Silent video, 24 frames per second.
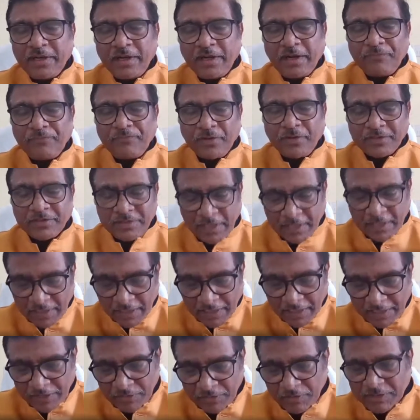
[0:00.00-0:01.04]
for Central
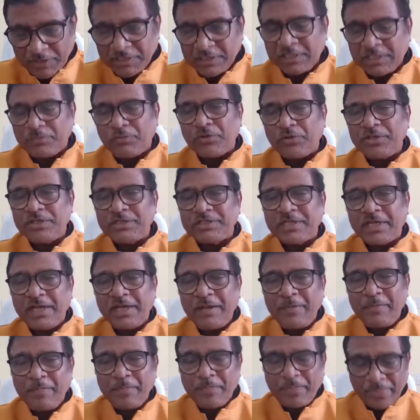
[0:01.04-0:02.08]
University of
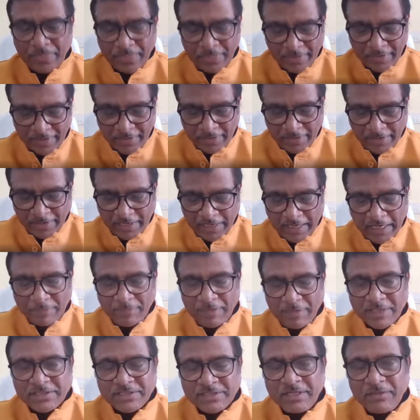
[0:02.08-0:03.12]
Orissa. I am
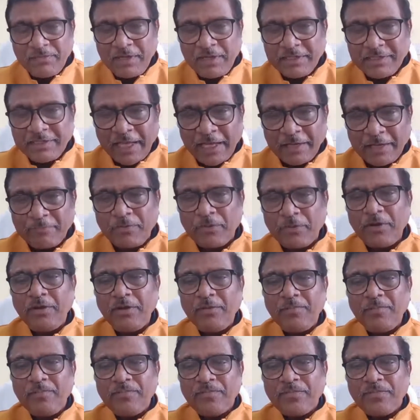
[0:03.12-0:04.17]
extremely thankful
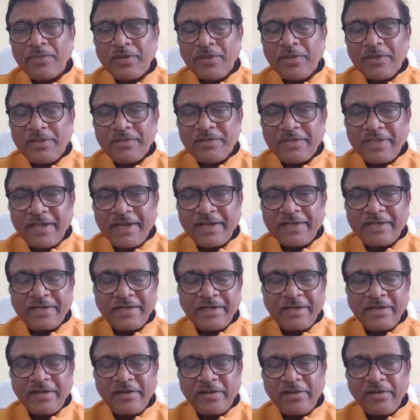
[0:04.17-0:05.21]
that
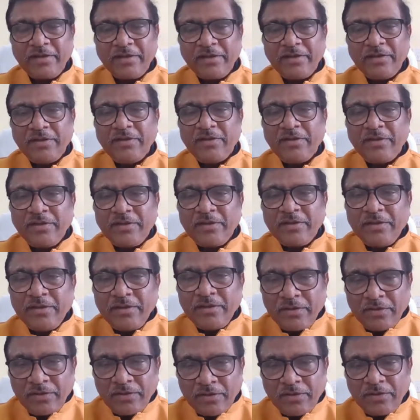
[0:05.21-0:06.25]
uh,
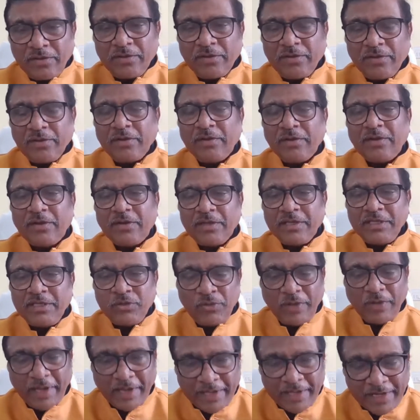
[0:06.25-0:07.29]
you
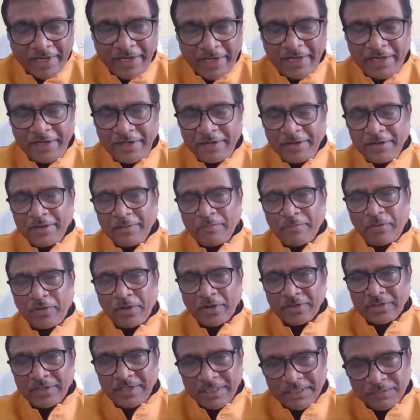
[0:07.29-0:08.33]
agreed for
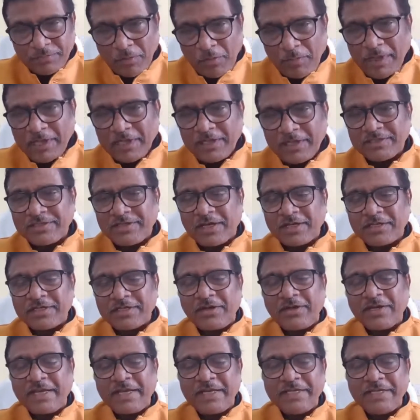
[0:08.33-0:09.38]
this momentous
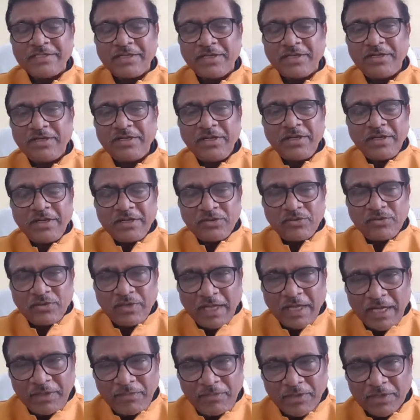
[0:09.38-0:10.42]
occasion to
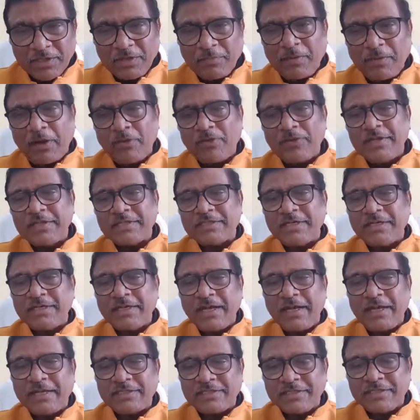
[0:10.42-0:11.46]
deliver the foundation
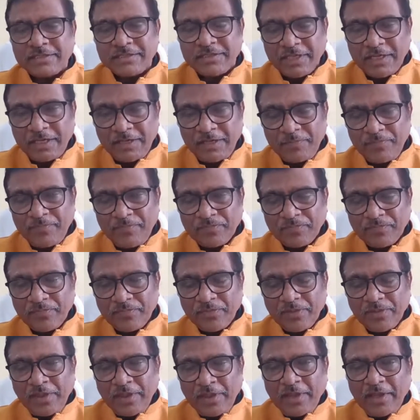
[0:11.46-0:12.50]
lecture, sir.
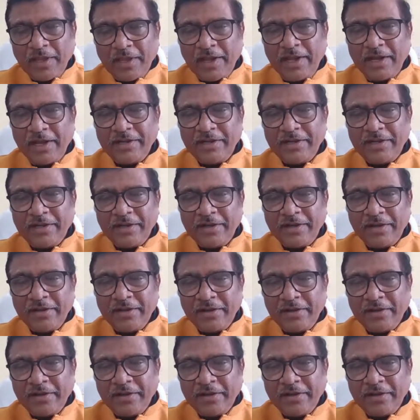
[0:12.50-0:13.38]
And uh,